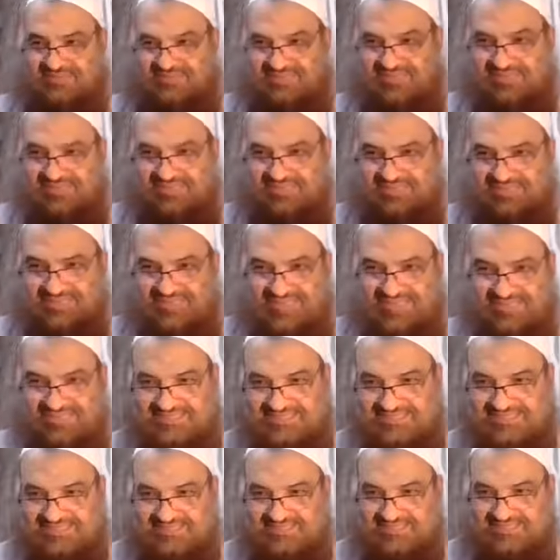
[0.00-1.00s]

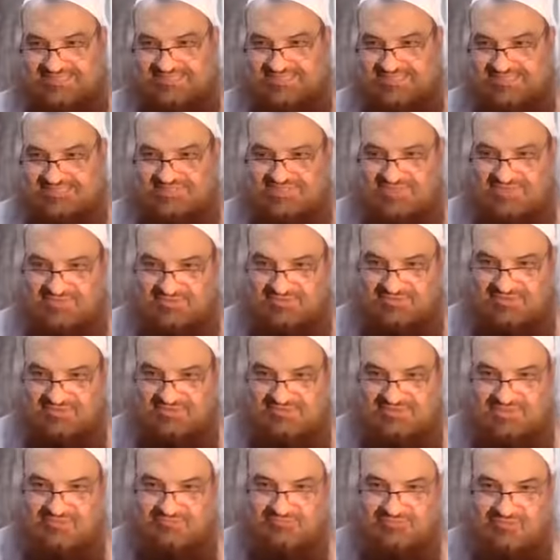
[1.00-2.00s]
tahiyyat, this tashahhud
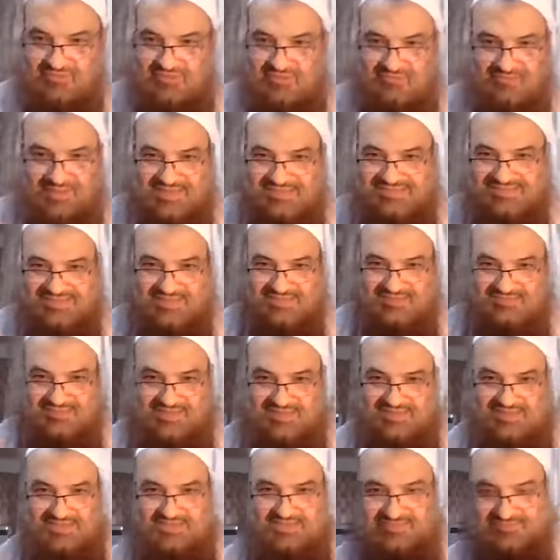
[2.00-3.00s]
is not followed by
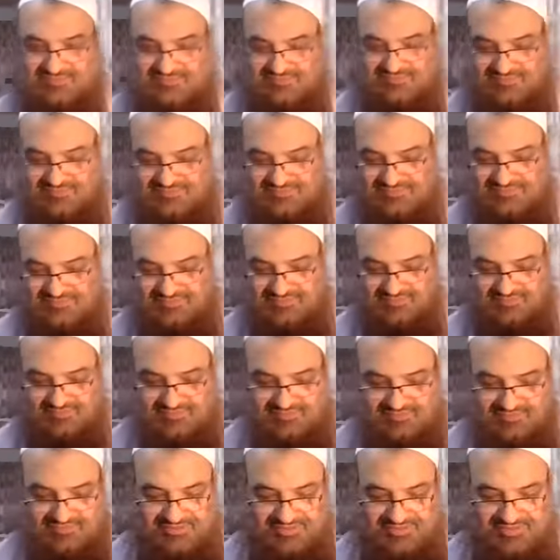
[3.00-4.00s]
salutation,
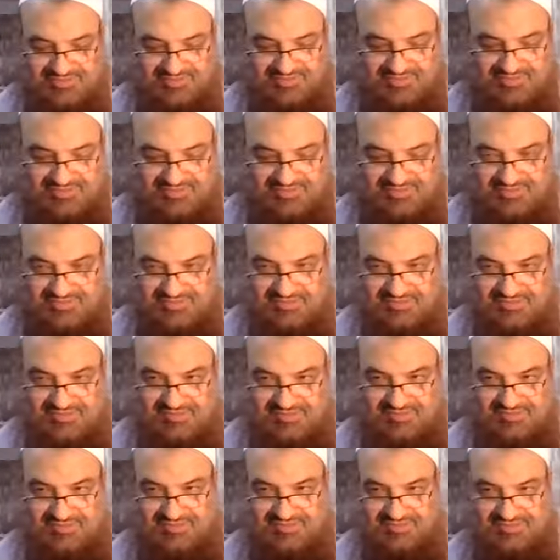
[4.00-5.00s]
okay,
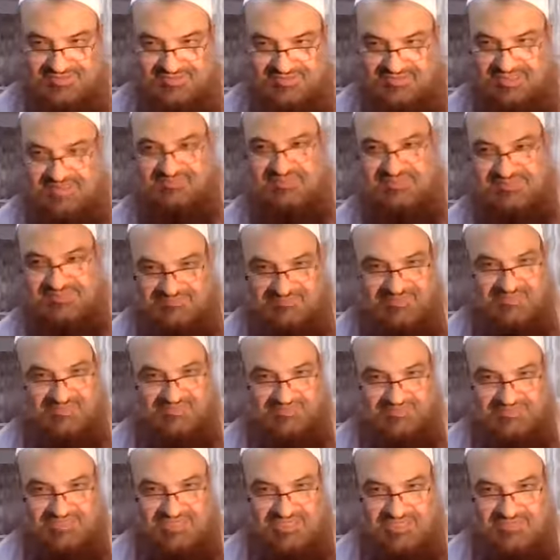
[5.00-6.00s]
that means the
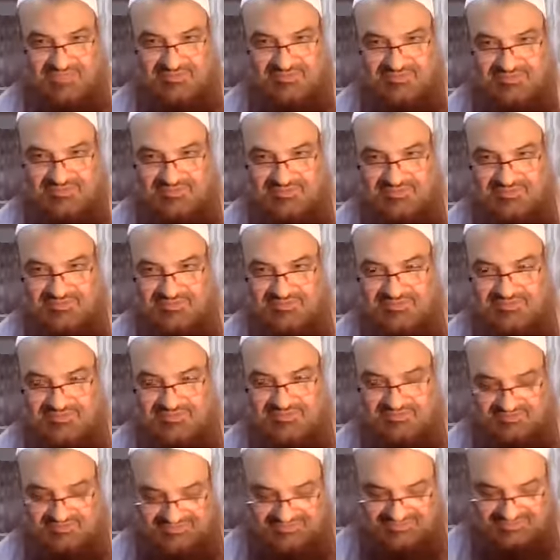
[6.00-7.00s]
middle tashahhud,
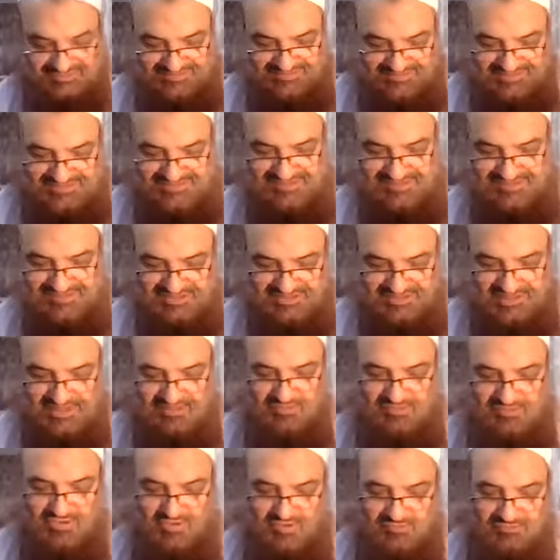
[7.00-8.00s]
then this
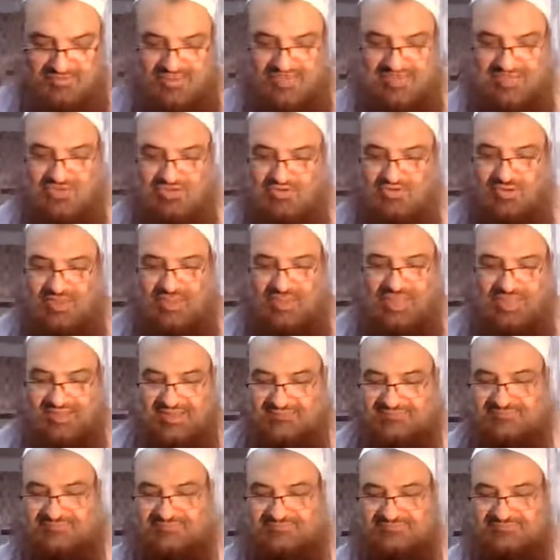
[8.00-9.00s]
tashahhud you make dua.